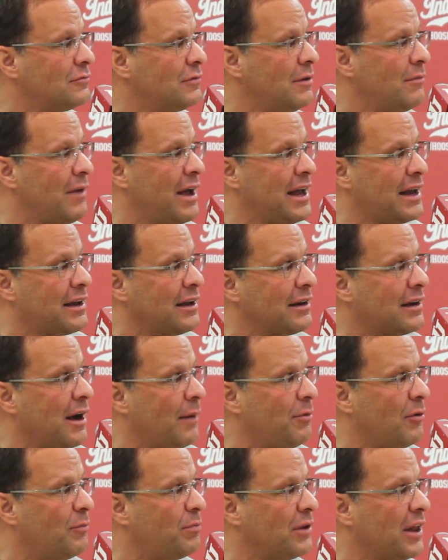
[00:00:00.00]
We make a
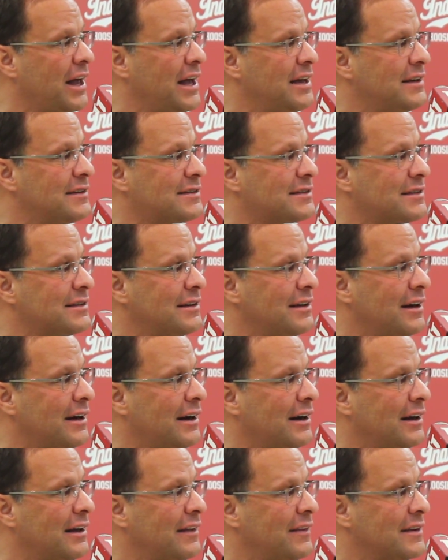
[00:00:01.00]
couple plays
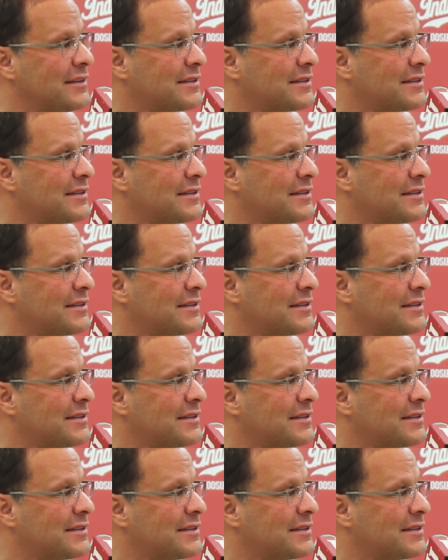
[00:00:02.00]
in